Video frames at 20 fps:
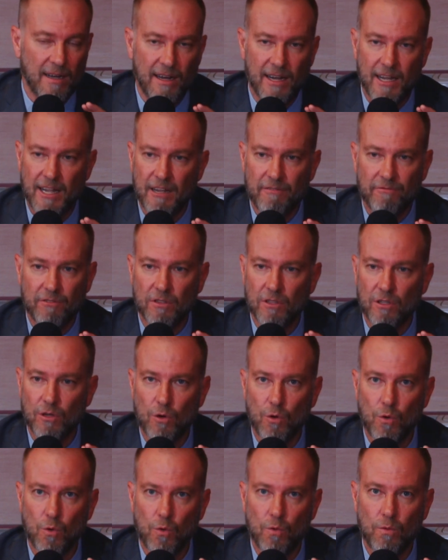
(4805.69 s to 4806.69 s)
I have
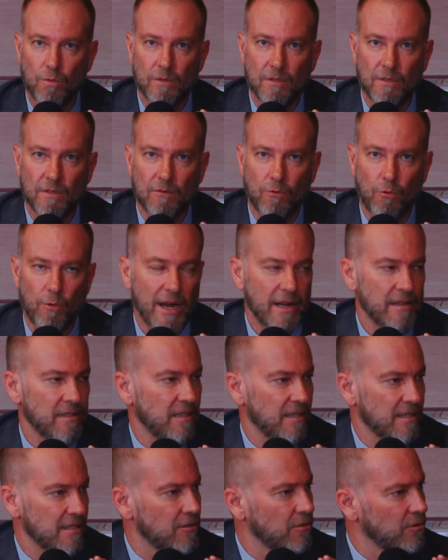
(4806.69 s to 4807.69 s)
no
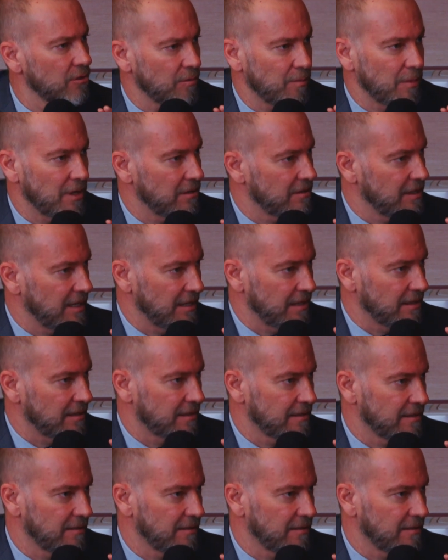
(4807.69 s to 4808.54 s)
right answer about that.